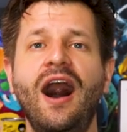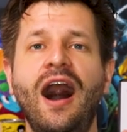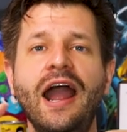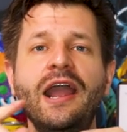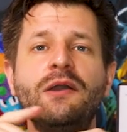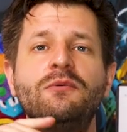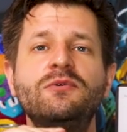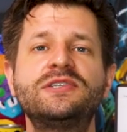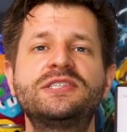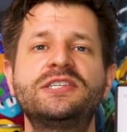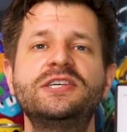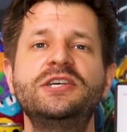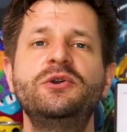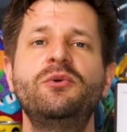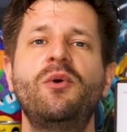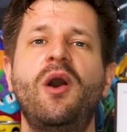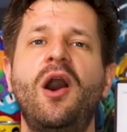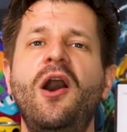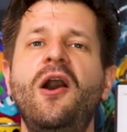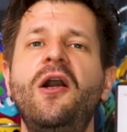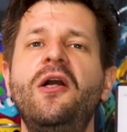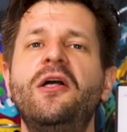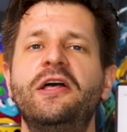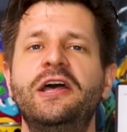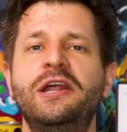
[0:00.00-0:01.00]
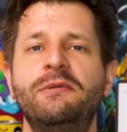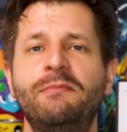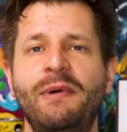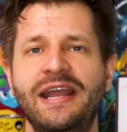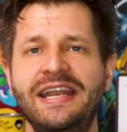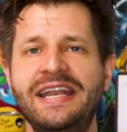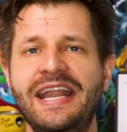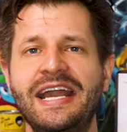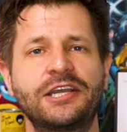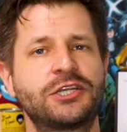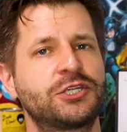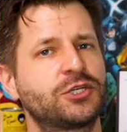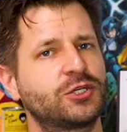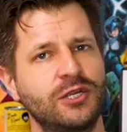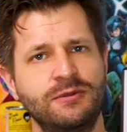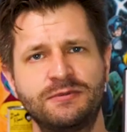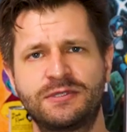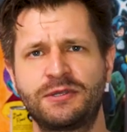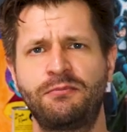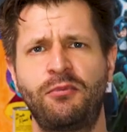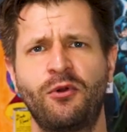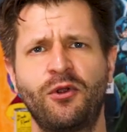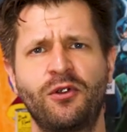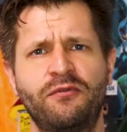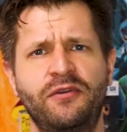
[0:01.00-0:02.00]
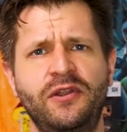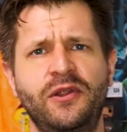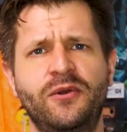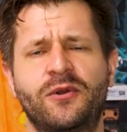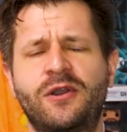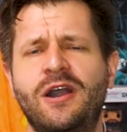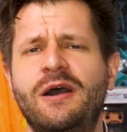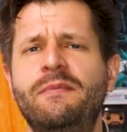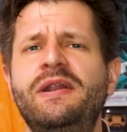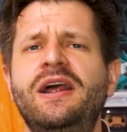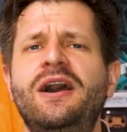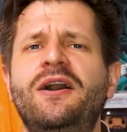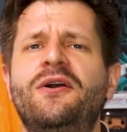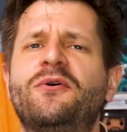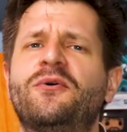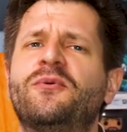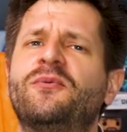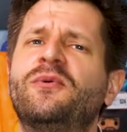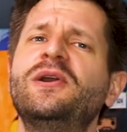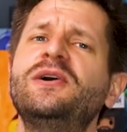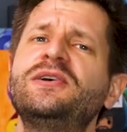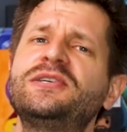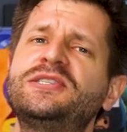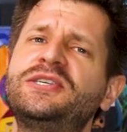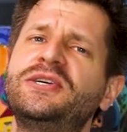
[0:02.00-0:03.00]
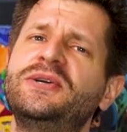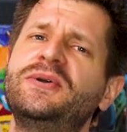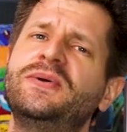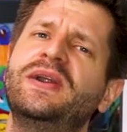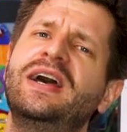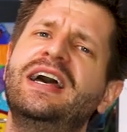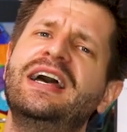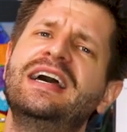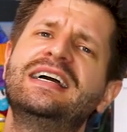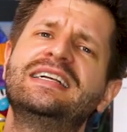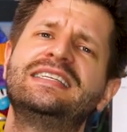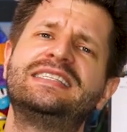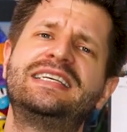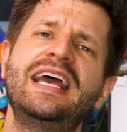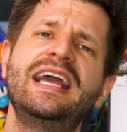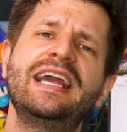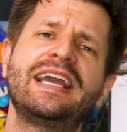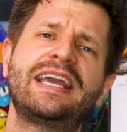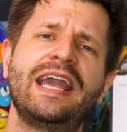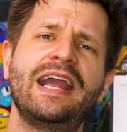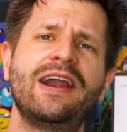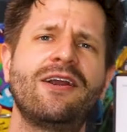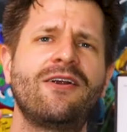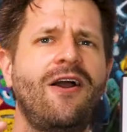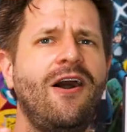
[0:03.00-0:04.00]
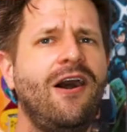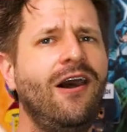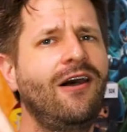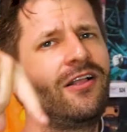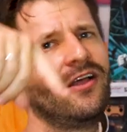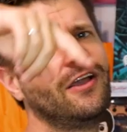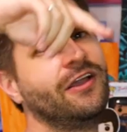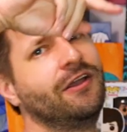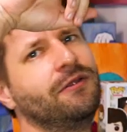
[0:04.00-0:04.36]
I will see you all in my next stream support video coming out real soon. Take care all